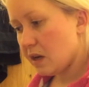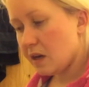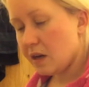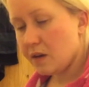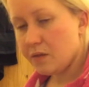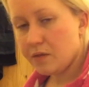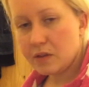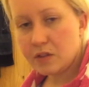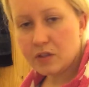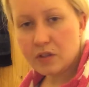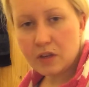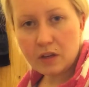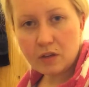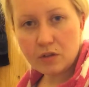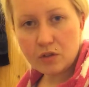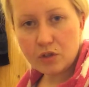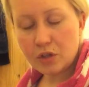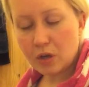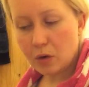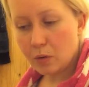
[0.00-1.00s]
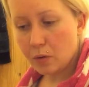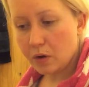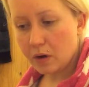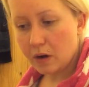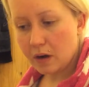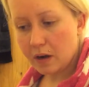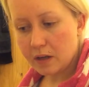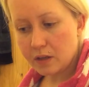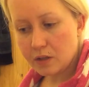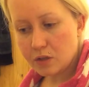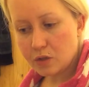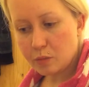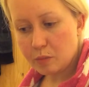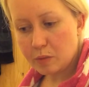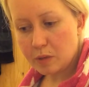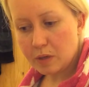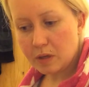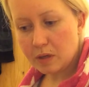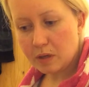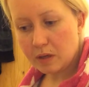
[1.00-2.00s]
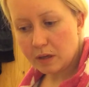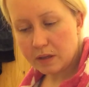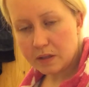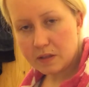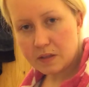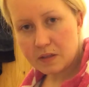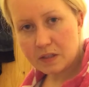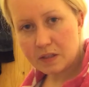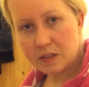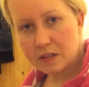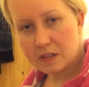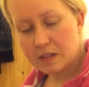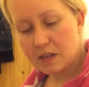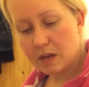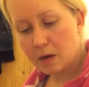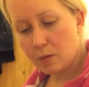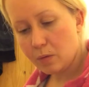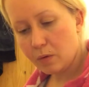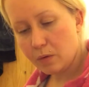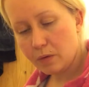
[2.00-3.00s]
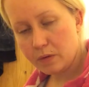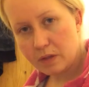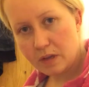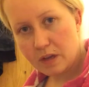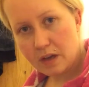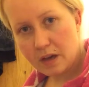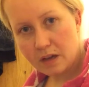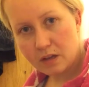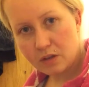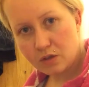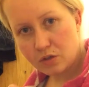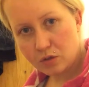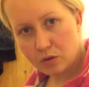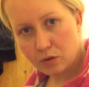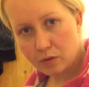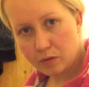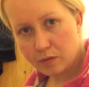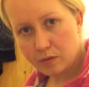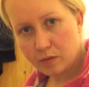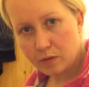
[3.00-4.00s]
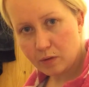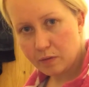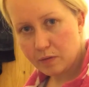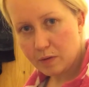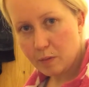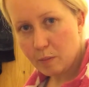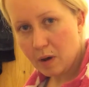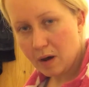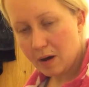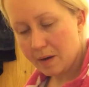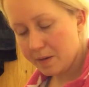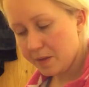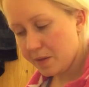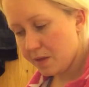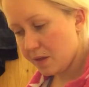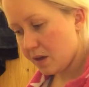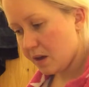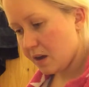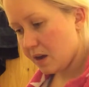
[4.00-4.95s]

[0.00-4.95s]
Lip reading: If I take a shower, I had to be like sitting down on the edge of the bath.